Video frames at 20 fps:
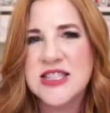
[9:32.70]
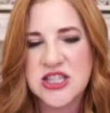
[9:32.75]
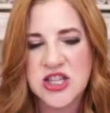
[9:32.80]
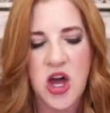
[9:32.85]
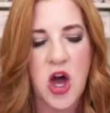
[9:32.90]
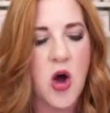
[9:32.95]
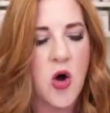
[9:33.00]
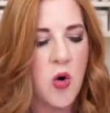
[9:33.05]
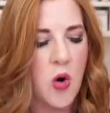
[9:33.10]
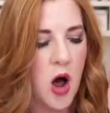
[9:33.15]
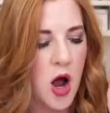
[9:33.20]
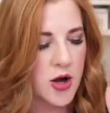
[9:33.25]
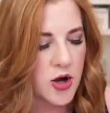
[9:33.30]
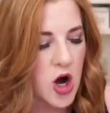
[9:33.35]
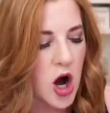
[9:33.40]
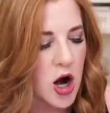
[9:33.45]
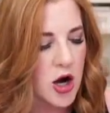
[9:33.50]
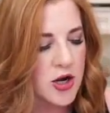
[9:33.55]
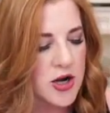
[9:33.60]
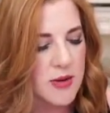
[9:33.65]
go on
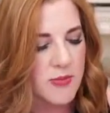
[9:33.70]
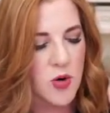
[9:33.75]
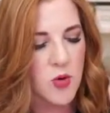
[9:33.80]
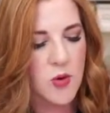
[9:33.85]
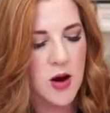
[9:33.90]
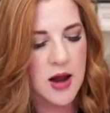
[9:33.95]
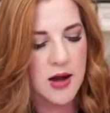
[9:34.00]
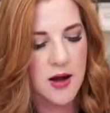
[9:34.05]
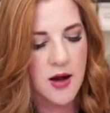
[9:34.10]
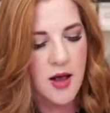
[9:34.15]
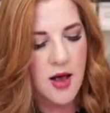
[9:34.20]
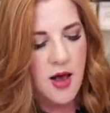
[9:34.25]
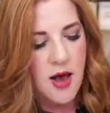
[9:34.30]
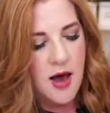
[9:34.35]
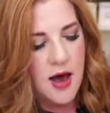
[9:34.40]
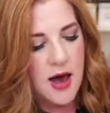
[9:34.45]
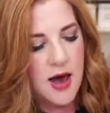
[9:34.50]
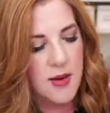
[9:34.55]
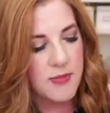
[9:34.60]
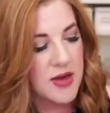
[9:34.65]
card number 1.
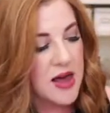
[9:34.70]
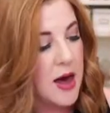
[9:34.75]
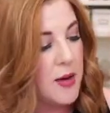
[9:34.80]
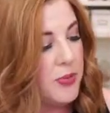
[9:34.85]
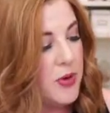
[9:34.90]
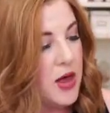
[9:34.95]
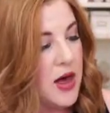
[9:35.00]
Couple